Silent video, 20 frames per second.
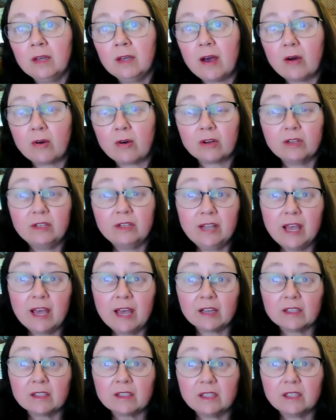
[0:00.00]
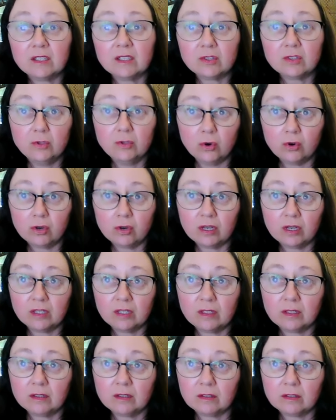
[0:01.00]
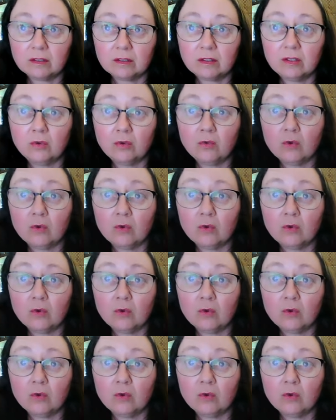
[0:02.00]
Our next is Nokken, the